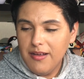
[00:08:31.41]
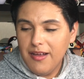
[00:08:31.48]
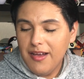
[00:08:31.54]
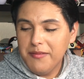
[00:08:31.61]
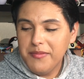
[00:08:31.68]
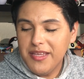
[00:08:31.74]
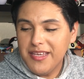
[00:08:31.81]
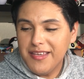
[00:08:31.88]

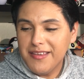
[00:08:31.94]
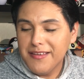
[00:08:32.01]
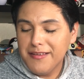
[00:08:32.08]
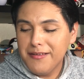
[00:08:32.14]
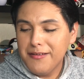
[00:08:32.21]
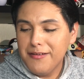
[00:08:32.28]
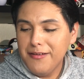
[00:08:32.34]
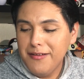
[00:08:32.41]
I'm like,
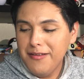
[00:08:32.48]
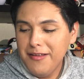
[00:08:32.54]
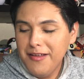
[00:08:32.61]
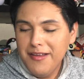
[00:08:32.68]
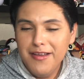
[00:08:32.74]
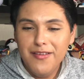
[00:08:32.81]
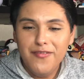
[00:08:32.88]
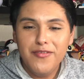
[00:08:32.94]
oh,
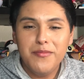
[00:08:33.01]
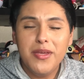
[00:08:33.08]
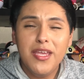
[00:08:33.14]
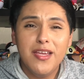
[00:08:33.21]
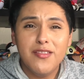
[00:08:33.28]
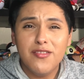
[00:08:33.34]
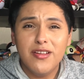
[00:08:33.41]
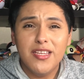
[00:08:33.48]
my
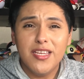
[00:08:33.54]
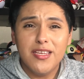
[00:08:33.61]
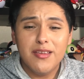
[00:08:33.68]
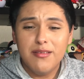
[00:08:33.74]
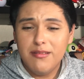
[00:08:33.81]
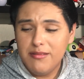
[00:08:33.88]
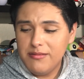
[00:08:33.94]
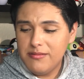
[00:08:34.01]
hands are like
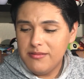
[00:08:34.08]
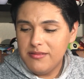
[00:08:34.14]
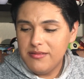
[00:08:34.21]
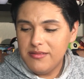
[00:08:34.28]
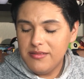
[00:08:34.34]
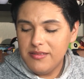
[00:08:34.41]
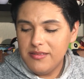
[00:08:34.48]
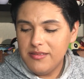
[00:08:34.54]

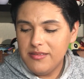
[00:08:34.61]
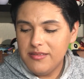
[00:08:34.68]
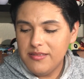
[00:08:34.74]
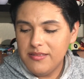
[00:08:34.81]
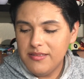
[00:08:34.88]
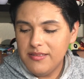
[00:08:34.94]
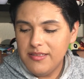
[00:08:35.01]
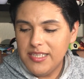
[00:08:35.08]

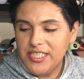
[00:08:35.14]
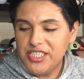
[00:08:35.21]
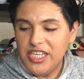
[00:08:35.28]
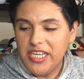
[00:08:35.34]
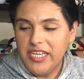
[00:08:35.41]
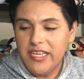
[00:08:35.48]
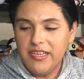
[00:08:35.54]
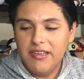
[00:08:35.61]

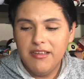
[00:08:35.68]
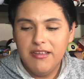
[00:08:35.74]
shaking.